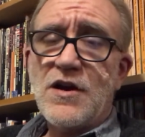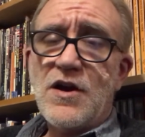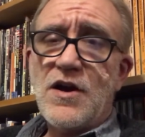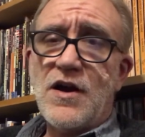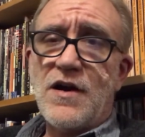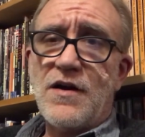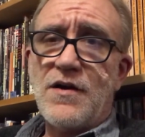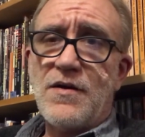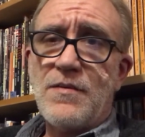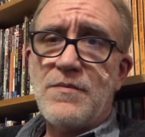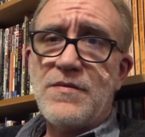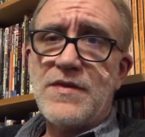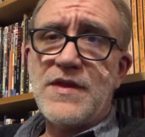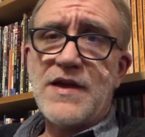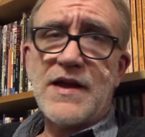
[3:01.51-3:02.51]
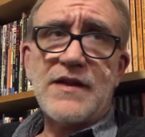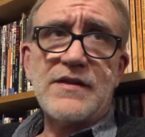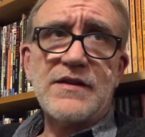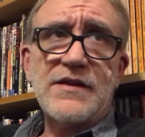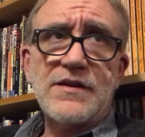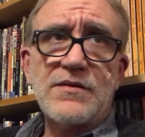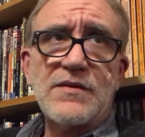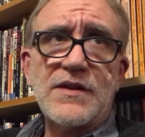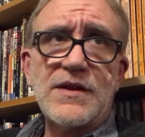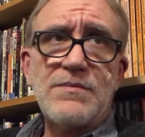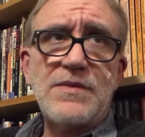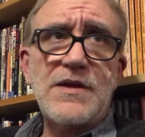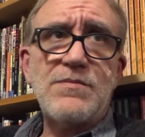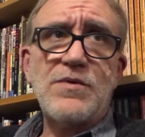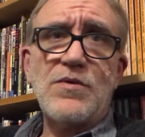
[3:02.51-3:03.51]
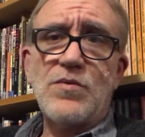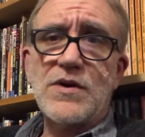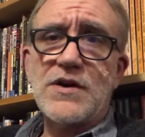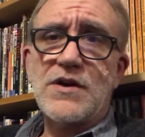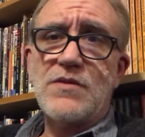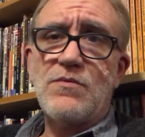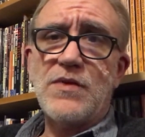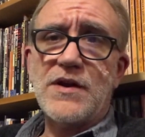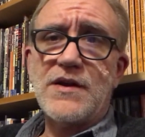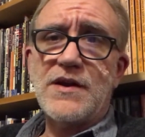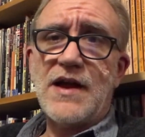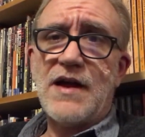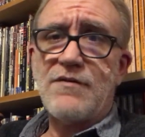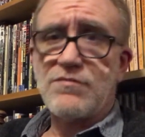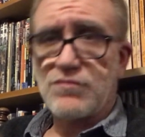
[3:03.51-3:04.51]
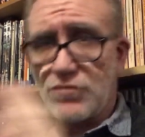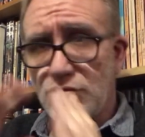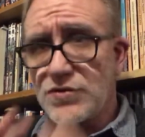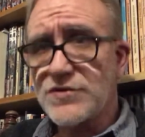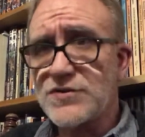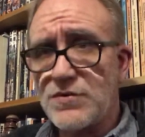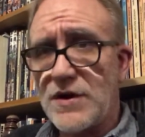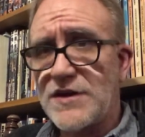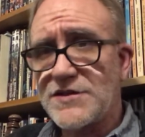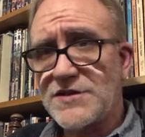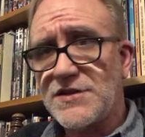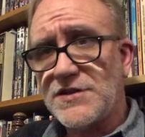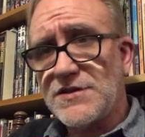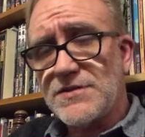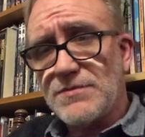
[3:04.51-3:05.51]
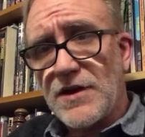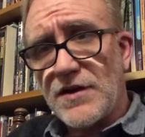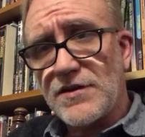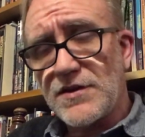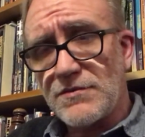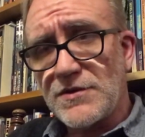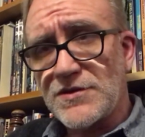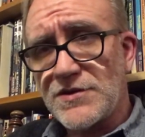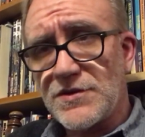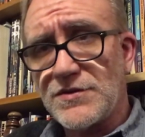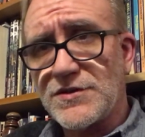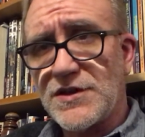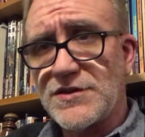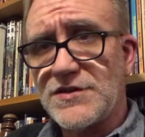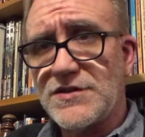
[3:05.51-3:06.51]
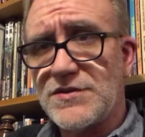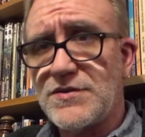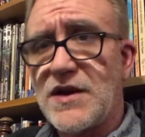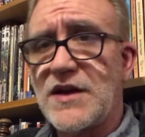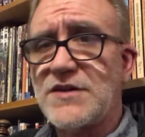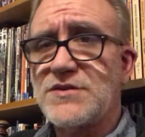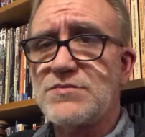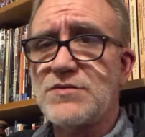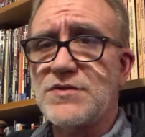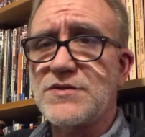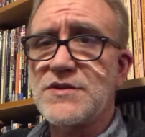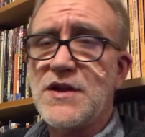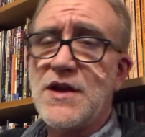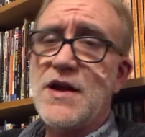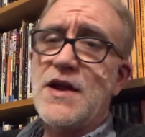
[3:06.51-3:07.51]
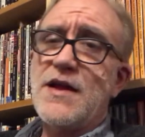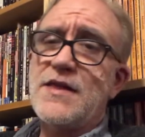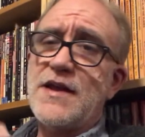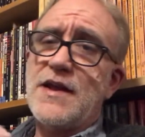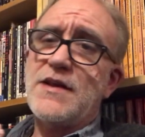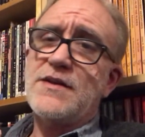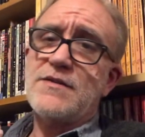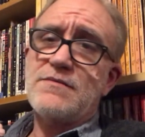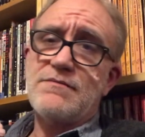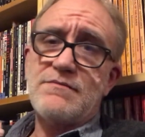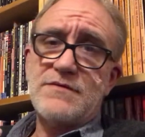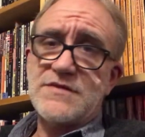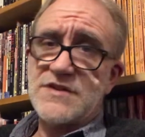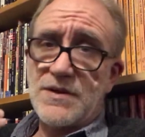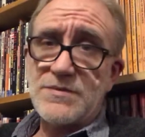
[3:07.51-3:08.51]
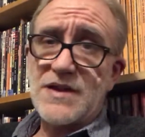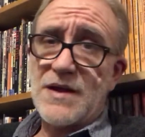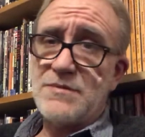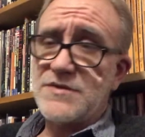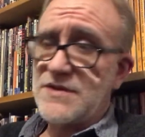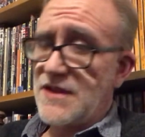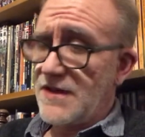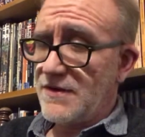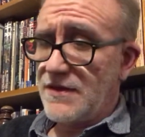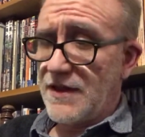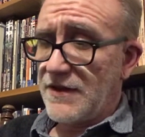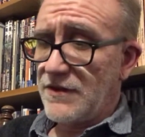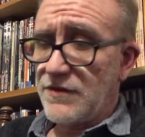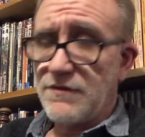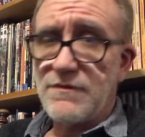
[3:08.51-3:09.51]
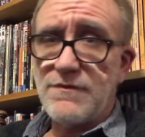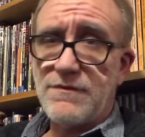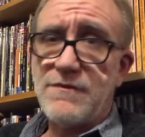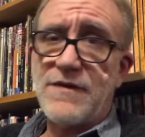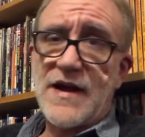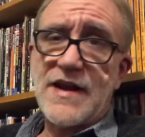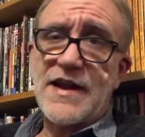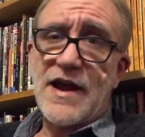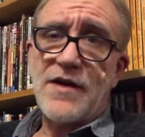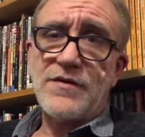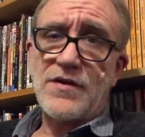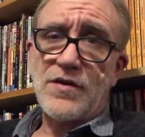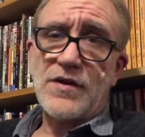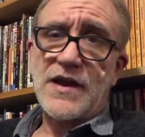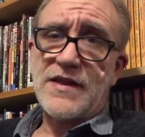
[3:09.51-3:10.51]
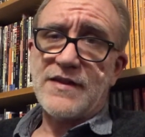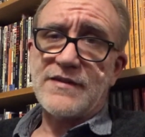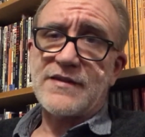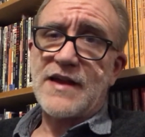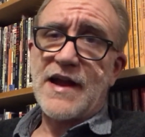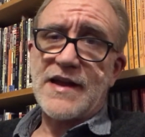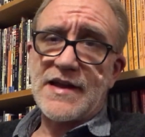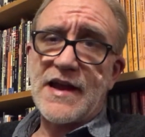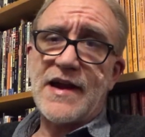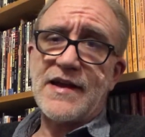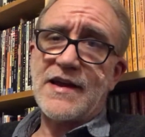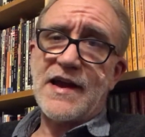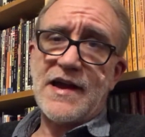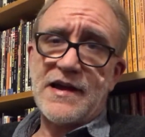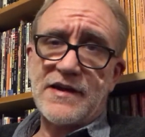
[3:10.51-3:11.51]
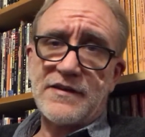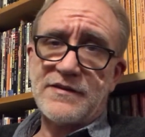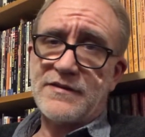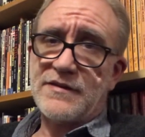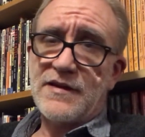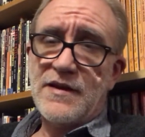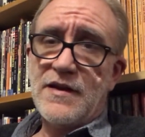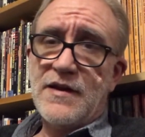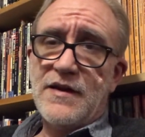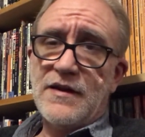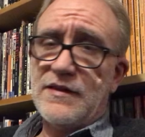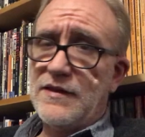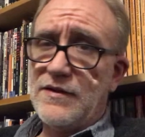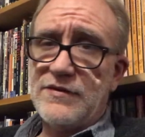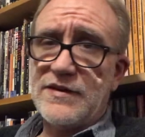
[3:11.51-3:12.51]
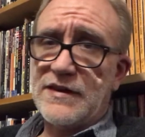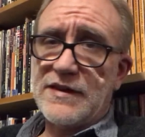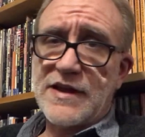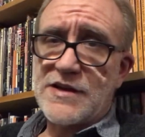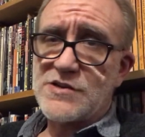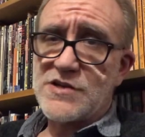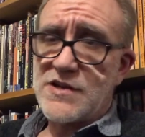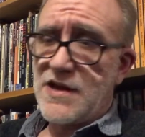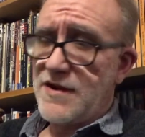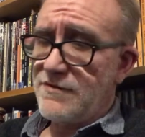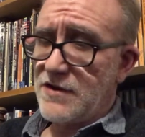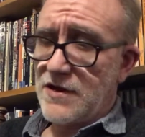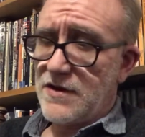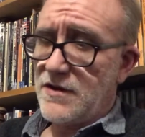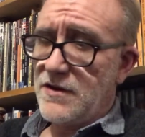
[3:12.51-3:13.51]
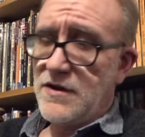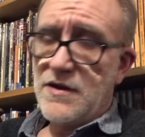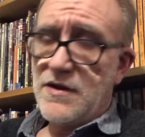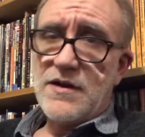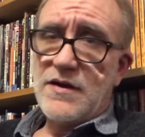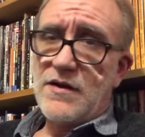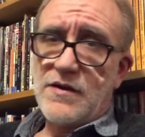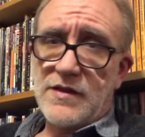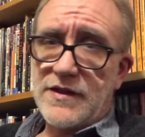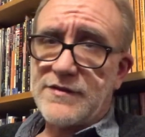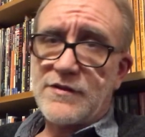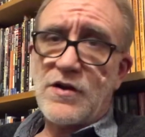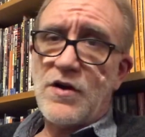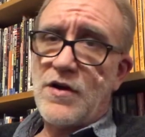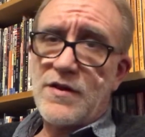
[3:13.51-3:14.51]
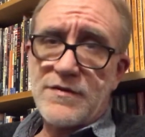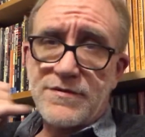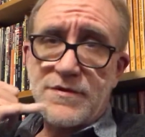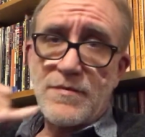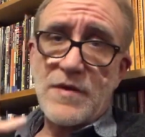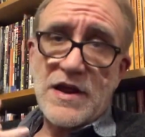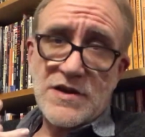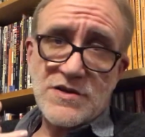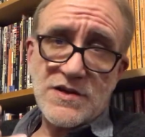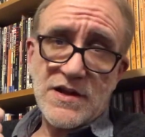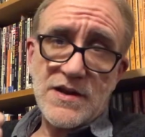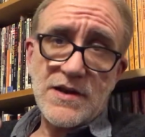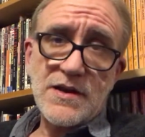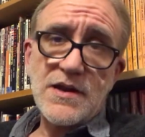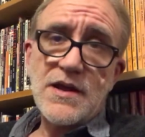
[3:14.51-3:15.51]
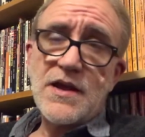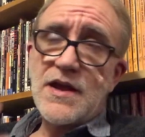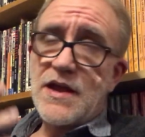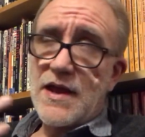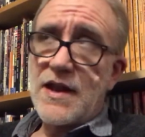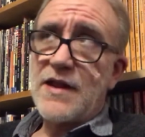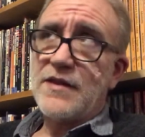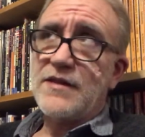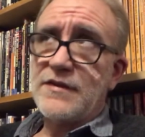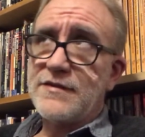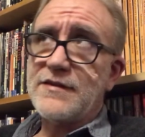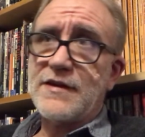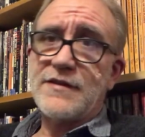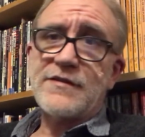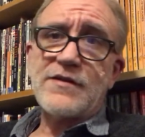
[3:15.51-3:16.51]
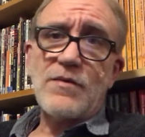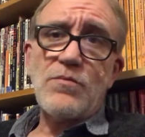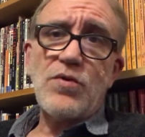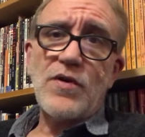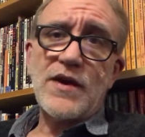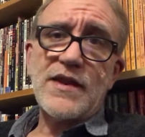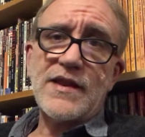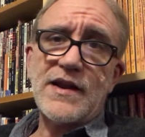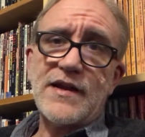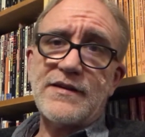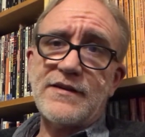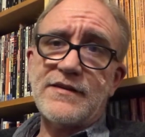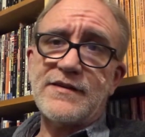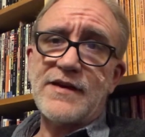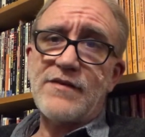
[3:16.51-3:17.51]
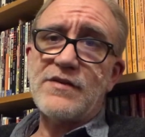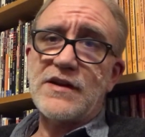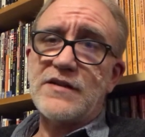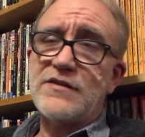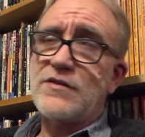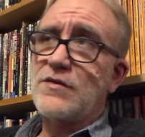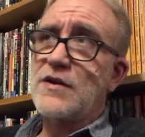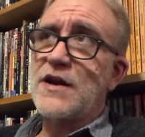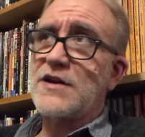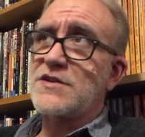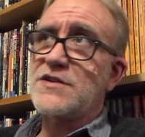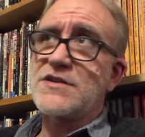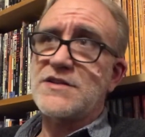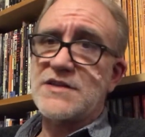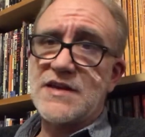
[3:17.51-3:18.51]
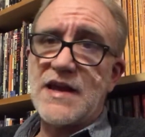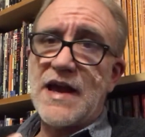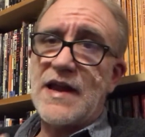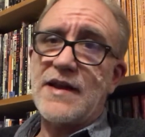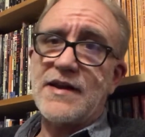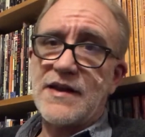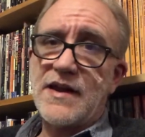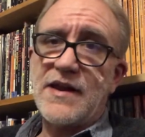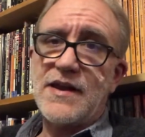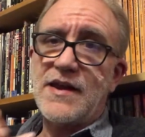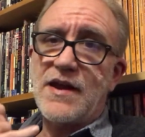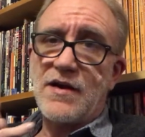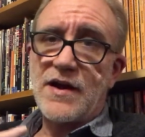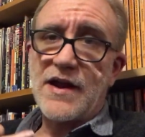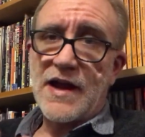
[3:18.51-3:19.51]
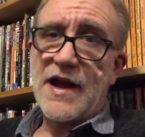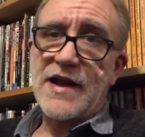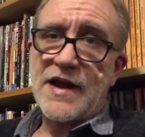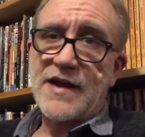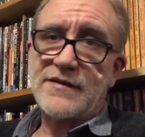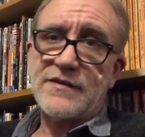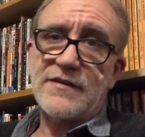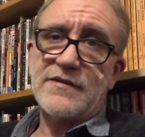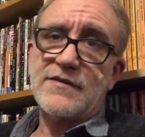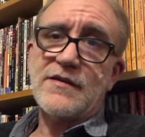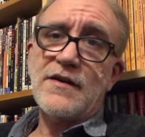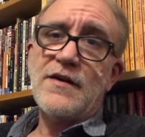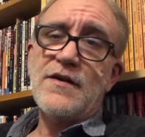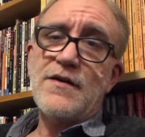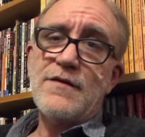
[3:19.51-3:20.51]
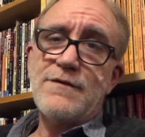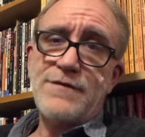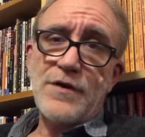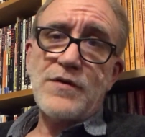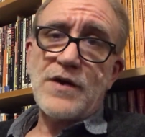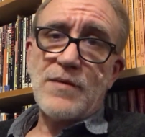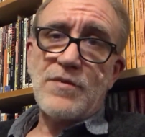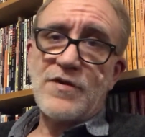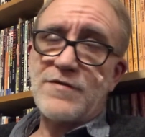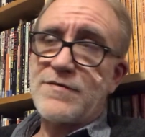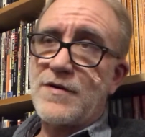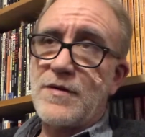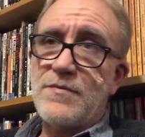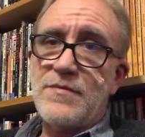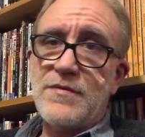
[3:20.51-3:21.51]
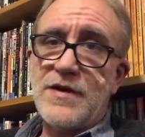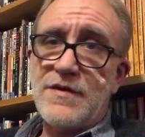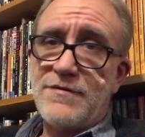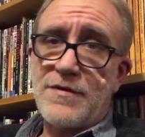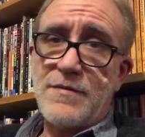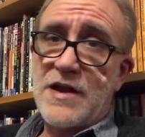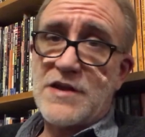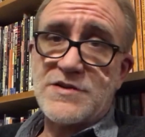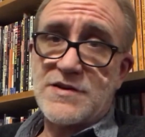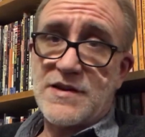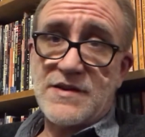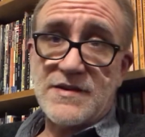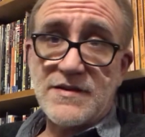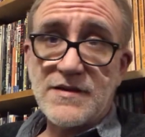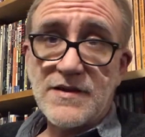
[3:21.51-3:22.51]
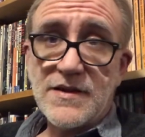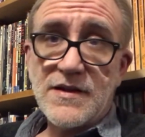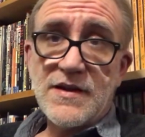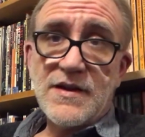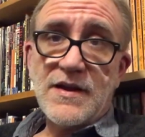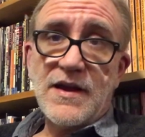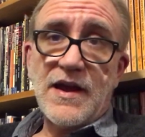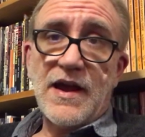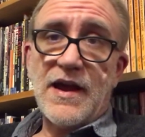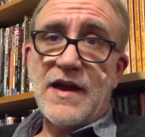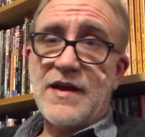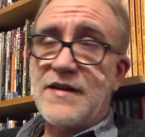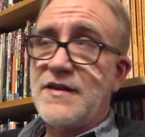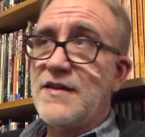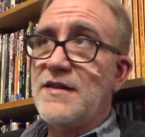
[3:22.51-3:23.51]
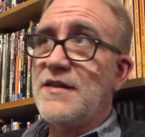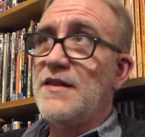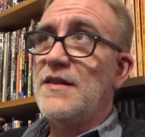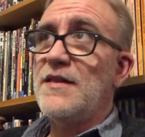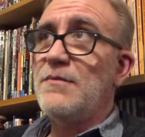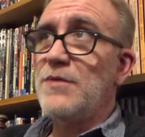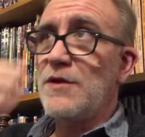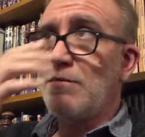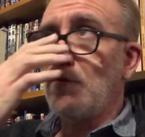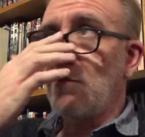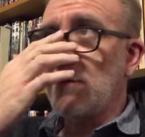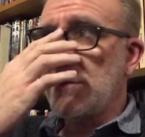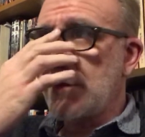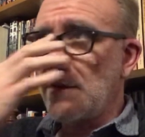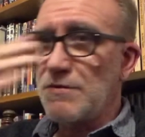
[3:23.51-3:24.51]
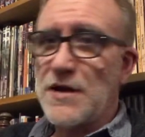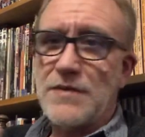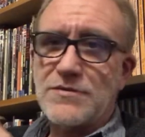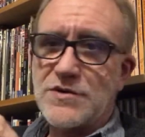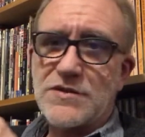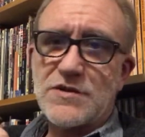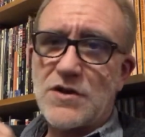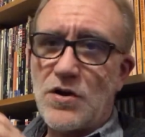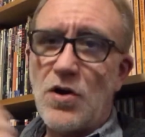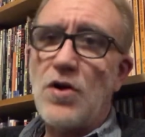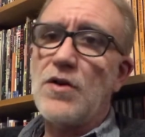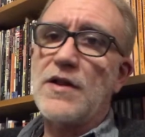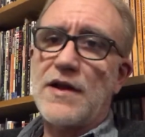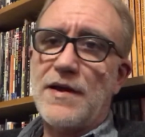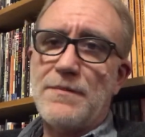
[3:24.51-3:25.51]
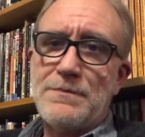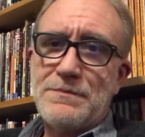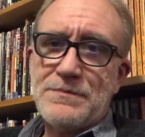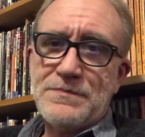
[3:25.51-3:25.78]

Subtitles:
that literally people would have rules questions about the original Dungeons and Dragons rules. They sometimes they'd find out, okay, this guy Gygax lives in Lake Geneva. Let's call information. And at least at some point in the 1970s, you could actually just get Gary Gygax's phone number from information, and people would sometimes just call him